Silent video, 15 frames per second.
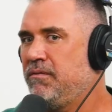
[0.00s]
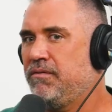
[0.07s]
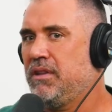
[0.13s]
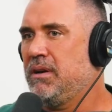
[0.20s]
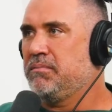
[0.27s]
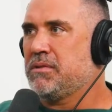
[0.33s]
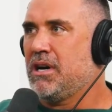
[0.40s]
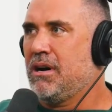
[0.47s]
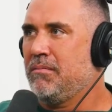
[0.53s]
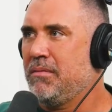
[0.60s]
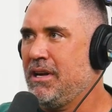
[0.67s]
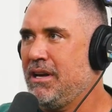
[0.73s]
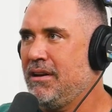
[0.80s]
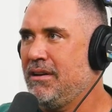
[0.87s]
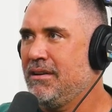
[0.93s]
flipped on
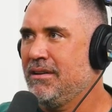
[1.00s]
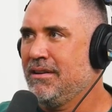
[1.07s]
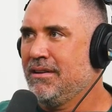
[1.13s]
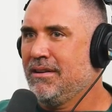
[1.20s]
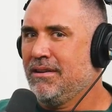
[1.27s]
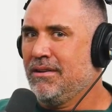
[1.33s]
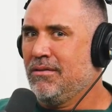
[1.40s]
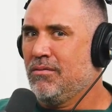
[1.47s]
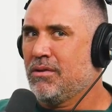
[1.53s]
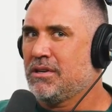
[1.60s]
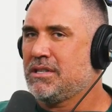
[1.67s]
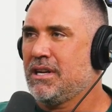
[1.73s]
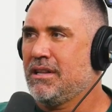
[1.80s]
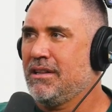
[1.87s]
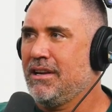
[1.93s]
me, where
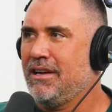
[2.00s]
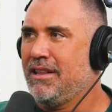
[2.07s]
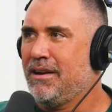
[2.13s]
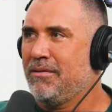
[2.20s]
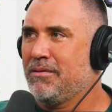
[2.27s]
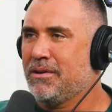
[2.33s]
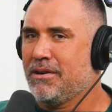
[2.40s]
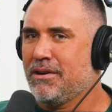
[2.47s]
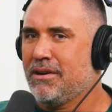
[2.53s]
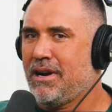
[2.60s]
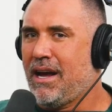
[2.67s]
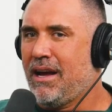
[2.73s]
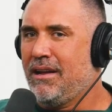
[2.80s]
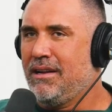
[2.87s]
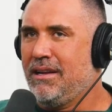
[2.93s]
suddenly they were,
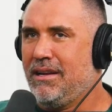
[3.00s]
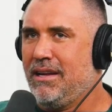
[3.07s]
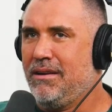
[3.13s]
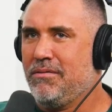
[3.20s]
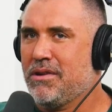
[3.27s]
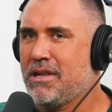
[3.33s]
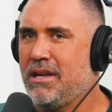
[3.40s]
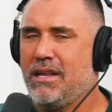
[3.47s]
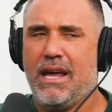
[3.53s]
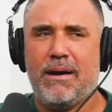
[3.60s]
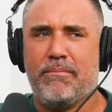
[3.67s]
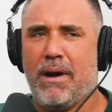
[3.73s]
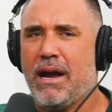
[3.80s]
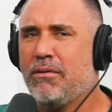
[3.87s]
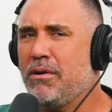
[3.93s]
he was saying, yeah,
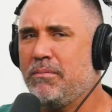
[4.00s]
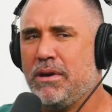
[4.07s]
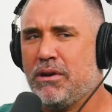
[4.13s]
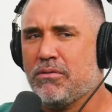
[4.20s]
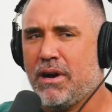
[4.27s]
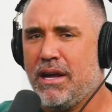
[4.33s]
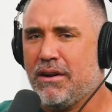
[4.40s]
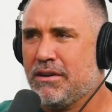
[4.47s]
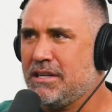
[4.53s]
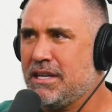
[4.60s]
Mike would be great on